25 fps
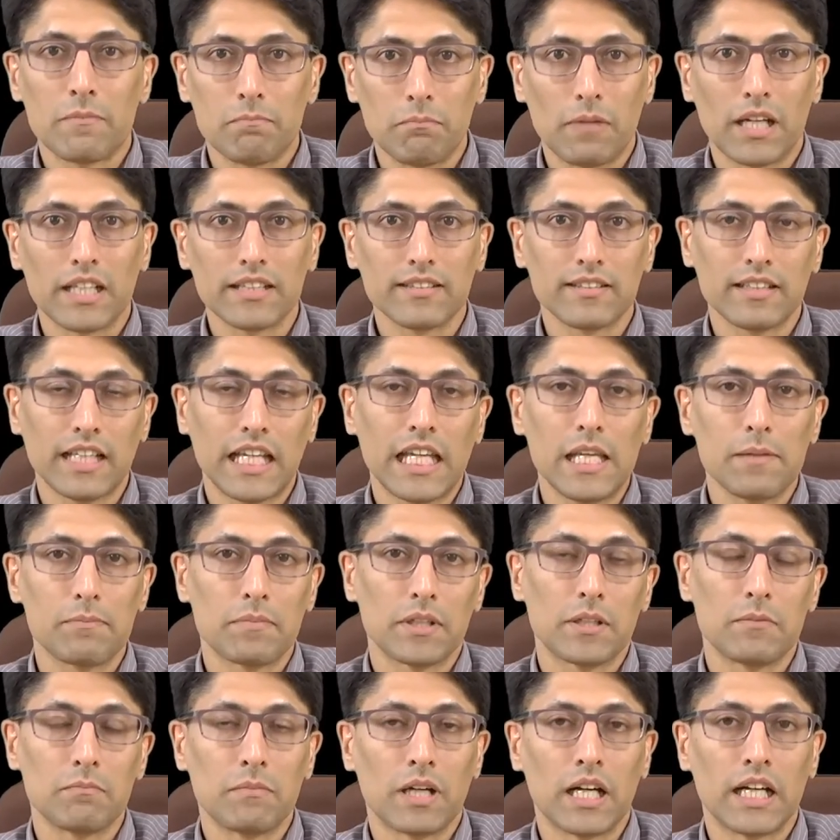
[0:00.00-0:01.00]
must
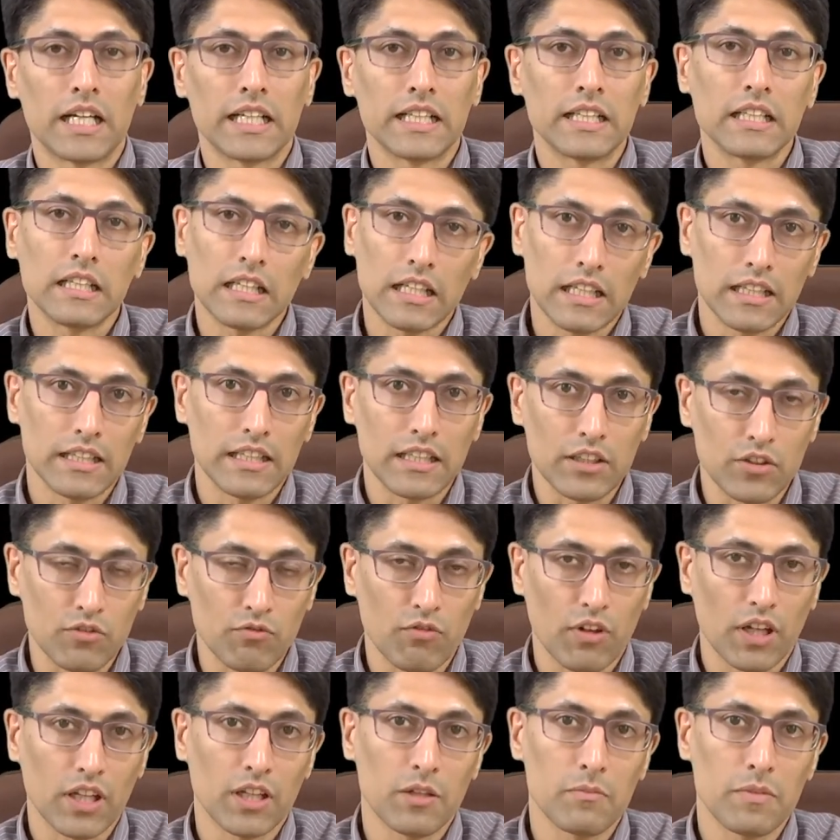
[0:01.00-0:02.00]
keep in mind this
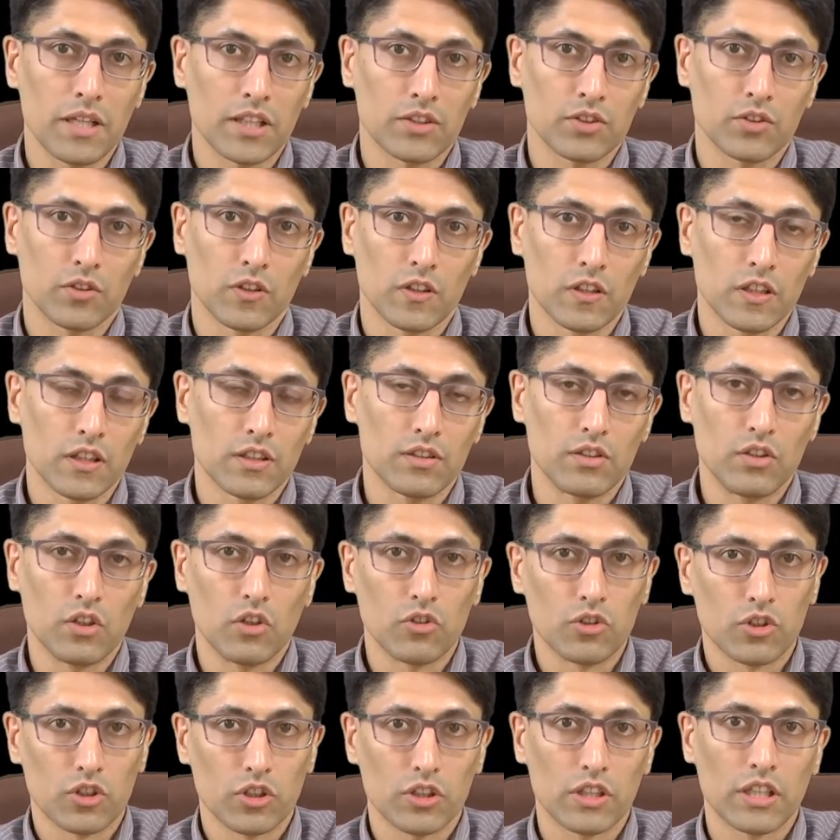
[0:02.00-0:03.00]
fundamental
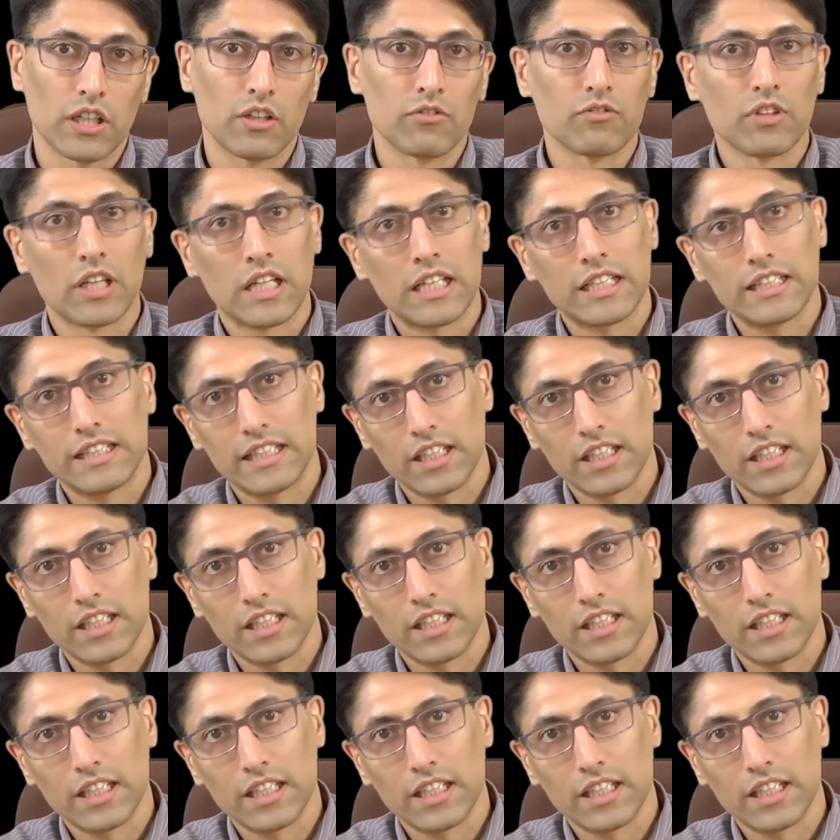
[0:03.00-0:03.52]
notion of